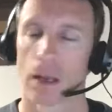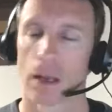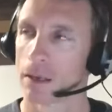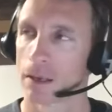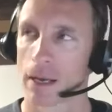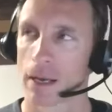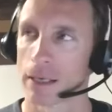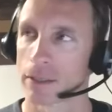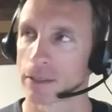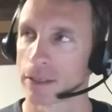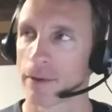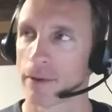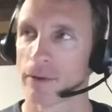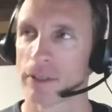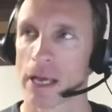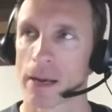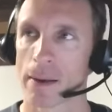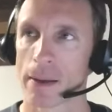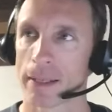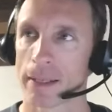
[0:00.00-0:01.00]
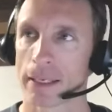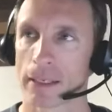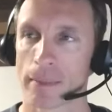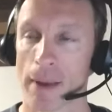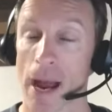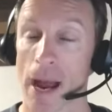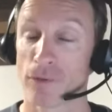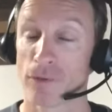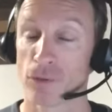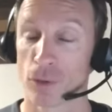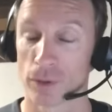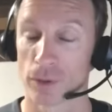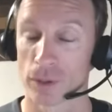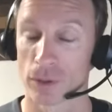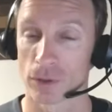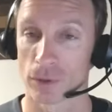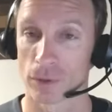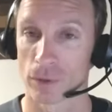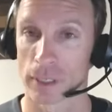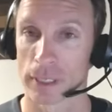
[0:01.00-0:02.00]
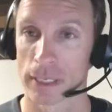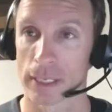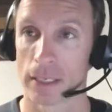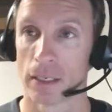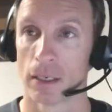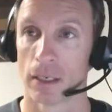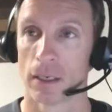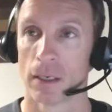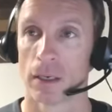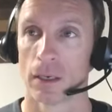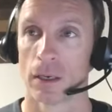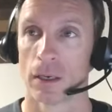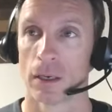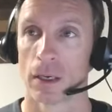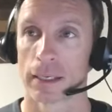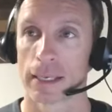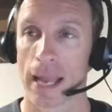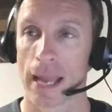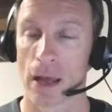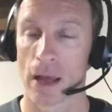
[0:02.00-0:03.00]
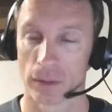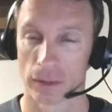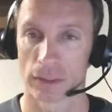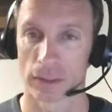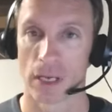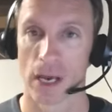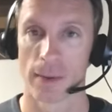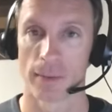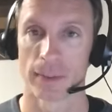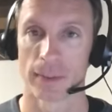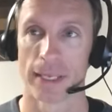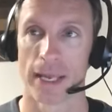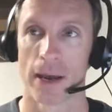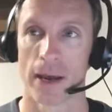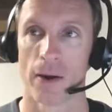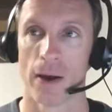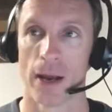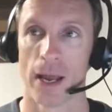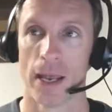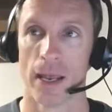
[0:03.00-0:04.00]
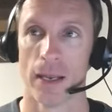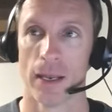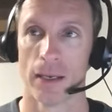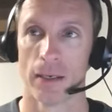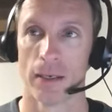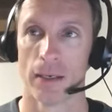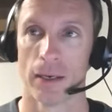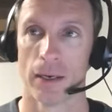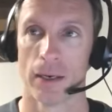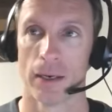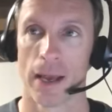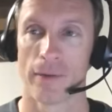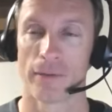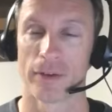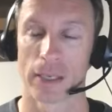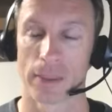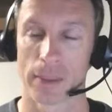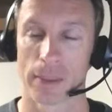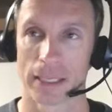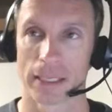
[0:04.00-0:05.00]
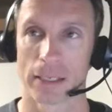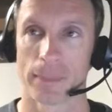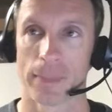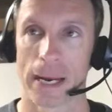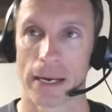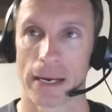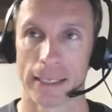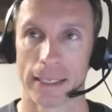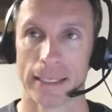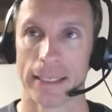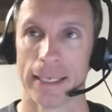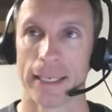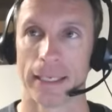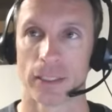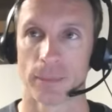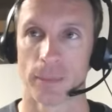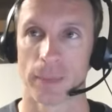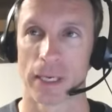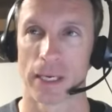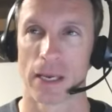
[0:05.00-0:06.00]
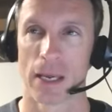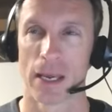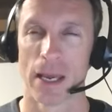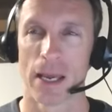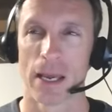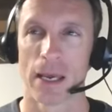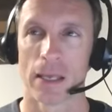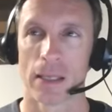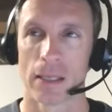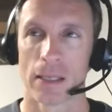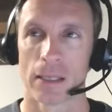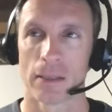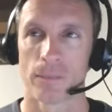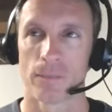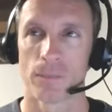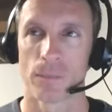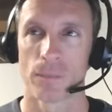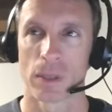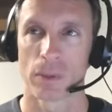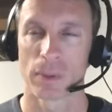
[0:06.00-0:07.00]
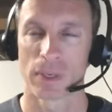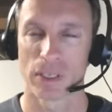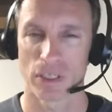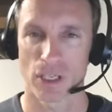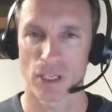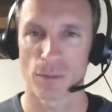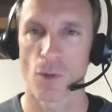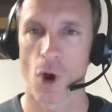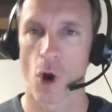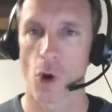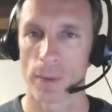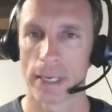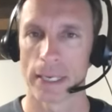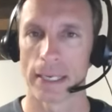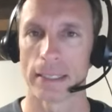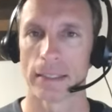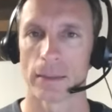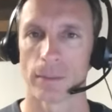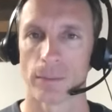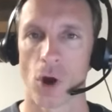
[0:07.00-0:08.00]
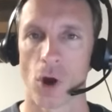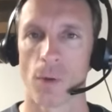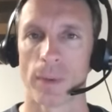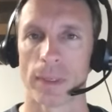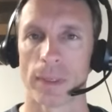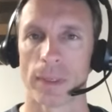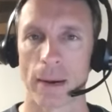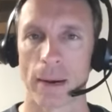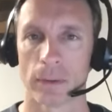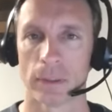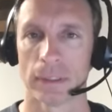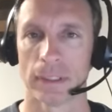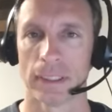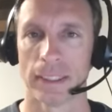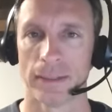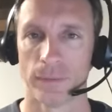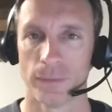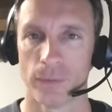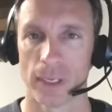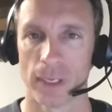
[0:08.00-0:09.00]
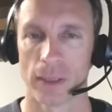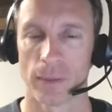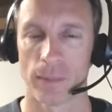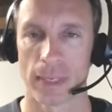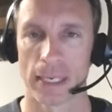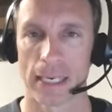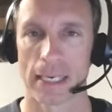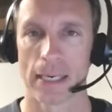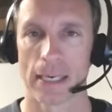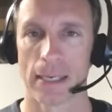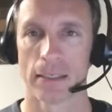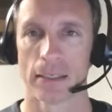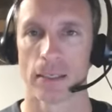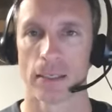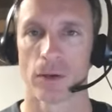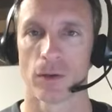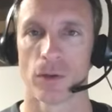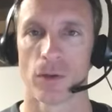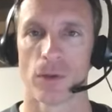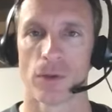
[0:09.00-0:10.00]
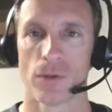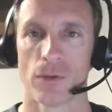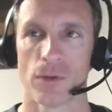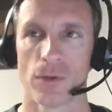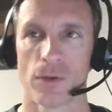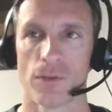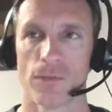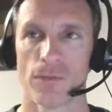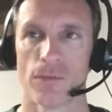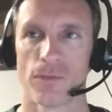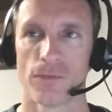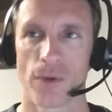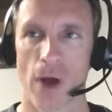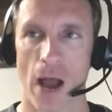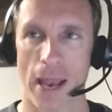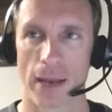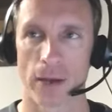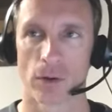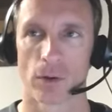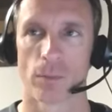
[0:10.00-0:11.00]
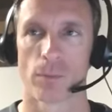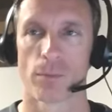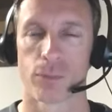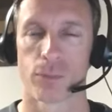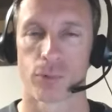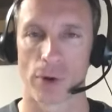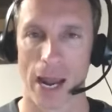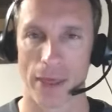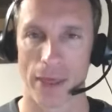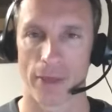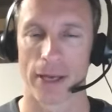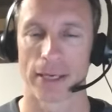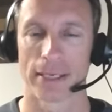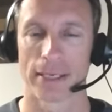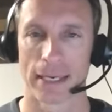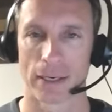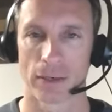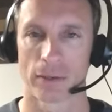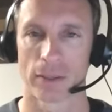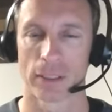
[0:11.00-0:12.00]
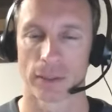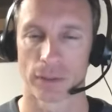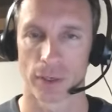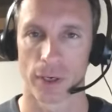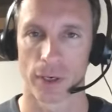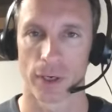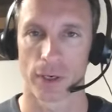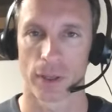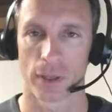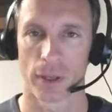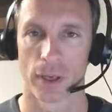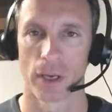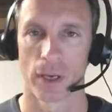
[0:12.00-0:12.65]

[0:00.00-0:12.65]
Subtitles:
gosh, every time I think about it, I've told this story countless times now, and every time I think about it, it hits me. Because this moment is a moment that will live with me until the final breath I take on this earth.